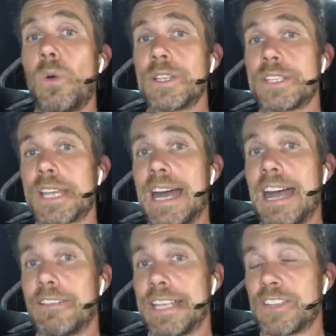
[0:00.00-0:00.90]
once the
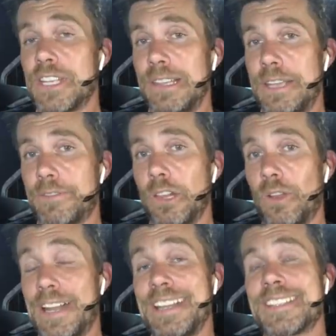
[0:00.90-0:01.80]
car has actually left the
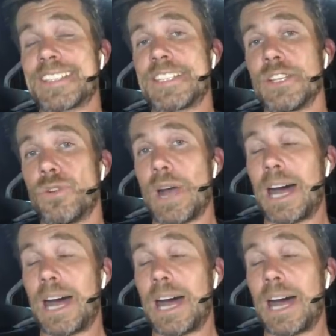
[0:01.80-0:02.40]
line, it's still